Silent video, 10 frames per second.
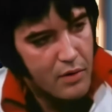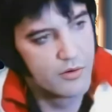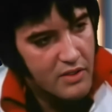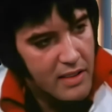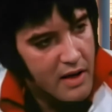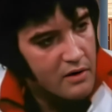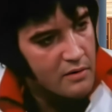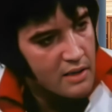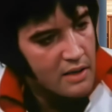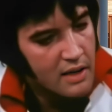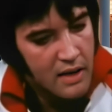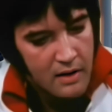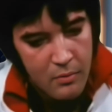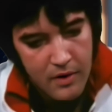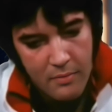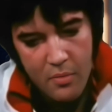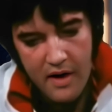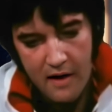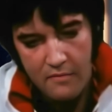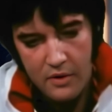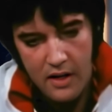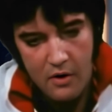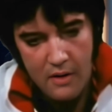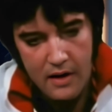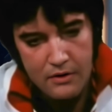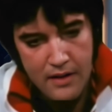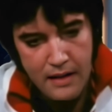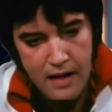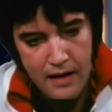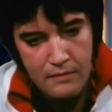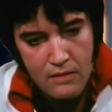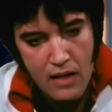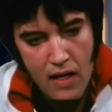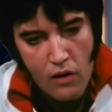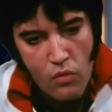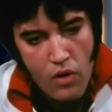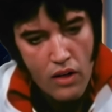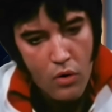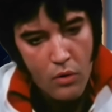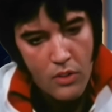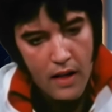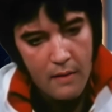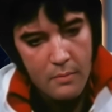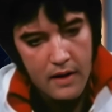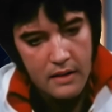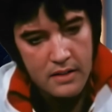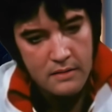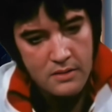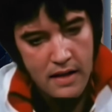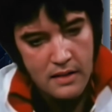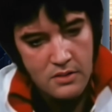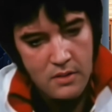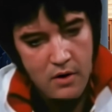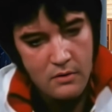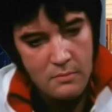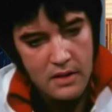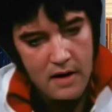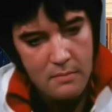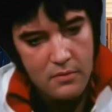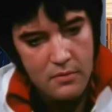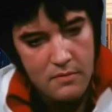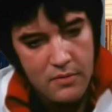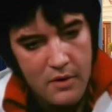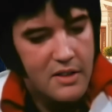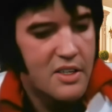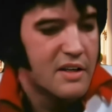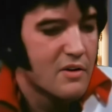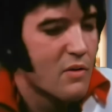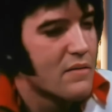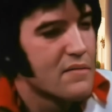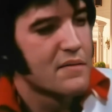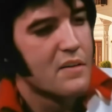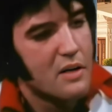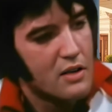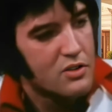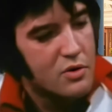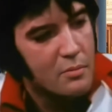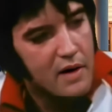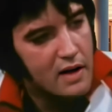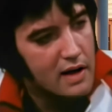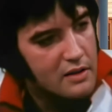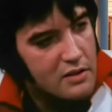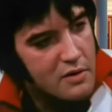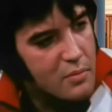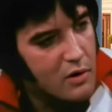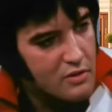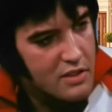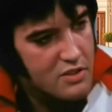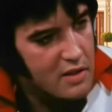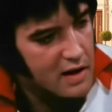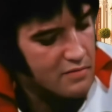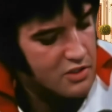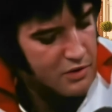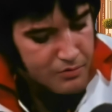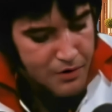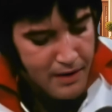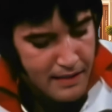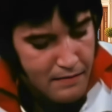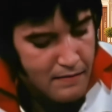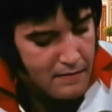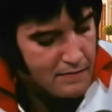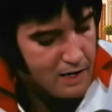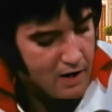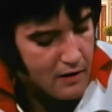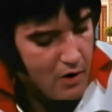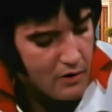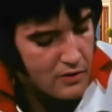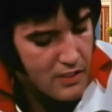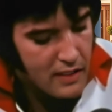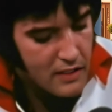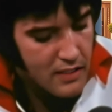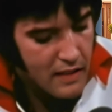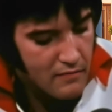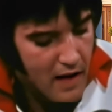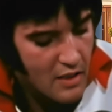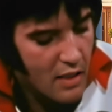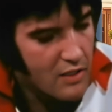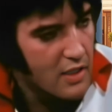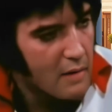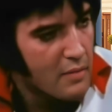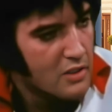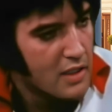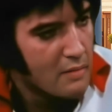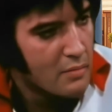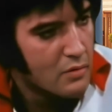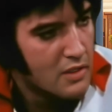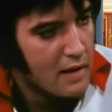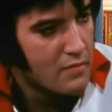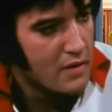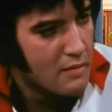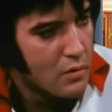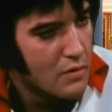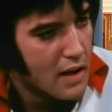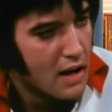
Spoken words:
a meal together. We even went out for dinner later that night and had a grand old time, and it didn't take us long to become good friends either. It's too bad I had to depart this life so early. On August 16th, 1977 was that fateful